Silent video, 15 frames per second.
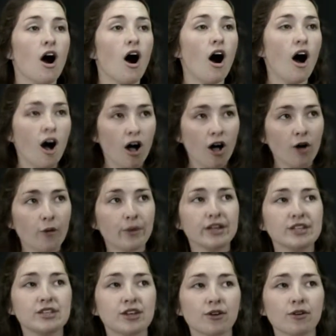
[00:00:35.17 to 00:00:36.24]
All we
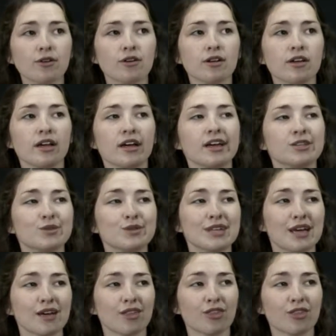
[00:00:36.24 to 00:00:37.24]
do is we take